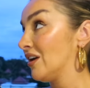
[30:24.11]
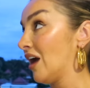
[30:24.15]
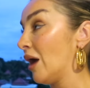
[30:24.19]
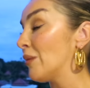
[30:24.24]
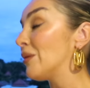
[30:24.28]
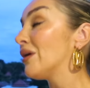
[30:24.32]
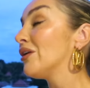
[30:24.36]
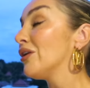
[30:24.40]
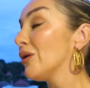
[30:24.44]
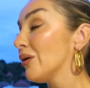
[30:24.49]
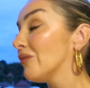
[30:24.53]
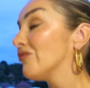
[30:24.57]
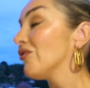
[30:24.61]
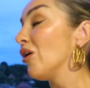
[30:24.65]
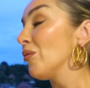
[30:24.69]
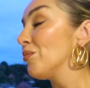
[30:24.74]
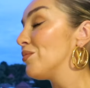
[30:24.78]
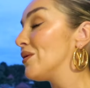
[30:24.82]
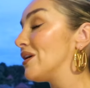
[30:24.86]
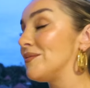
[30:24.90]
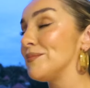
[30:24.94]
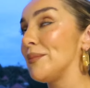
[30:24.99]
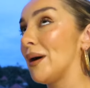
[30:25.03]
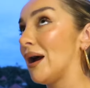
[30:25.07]
I mean, I know I've not
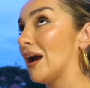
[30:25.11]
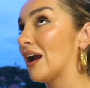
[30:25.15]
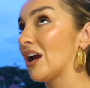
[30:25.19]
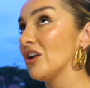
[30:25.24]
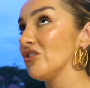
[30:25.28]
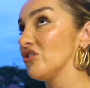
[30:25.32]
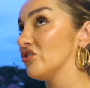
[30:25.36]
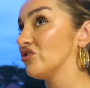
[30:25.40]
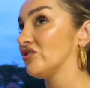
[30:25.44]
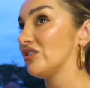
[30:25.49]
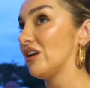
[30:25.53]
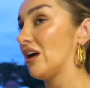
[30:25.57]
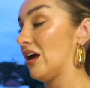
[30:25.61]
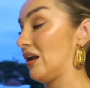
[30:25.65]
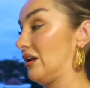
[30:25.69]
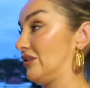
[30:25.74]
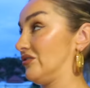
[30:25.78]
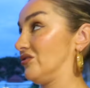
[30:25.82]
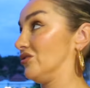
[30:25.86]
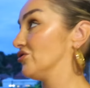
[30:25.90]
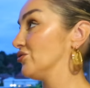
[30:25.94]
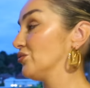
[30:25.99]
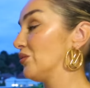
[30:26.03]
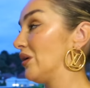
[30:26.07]
been, but I can just tell
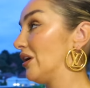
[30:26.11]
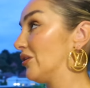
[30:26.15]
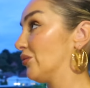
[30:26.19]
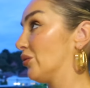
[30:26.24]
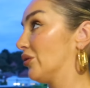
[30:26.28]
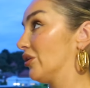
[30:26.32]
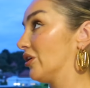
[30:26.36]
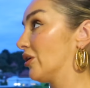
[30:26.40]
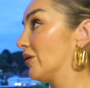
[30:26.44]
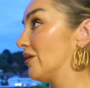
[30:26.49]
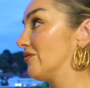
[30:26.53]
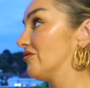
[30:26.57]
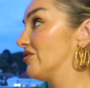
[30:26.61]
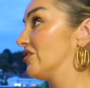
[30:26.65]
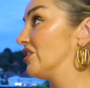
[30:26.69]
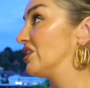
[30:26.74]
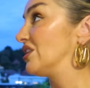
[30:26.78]
it's not somewhere I want to go every